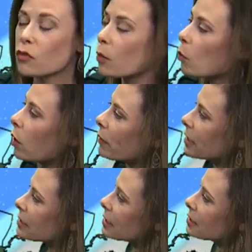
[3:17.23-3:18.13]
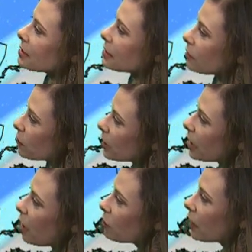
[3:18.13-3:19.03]
from Wilmington to
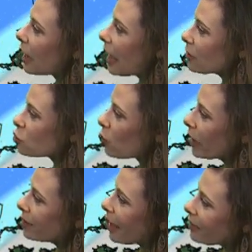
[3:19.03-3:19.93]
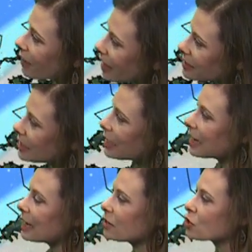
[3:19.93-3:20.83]
Philadelphia and Trenton, and less than an
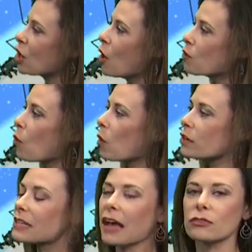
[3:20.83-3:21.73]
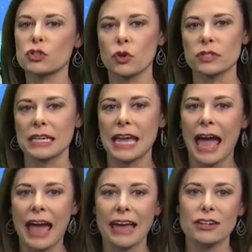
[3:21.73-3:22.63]
inch for South Jersey
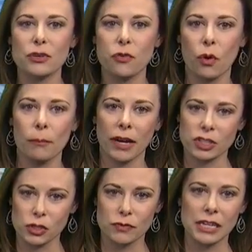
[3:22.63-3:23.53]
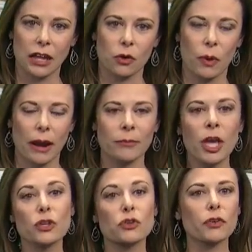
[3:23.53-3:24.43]
and for much of Delaware.
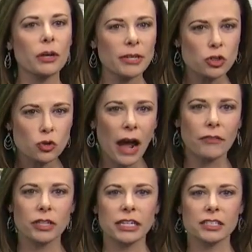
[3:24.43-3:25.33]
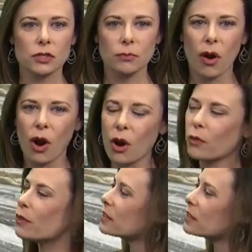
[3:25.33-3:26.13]
So if you're going to be traveling tomorrow,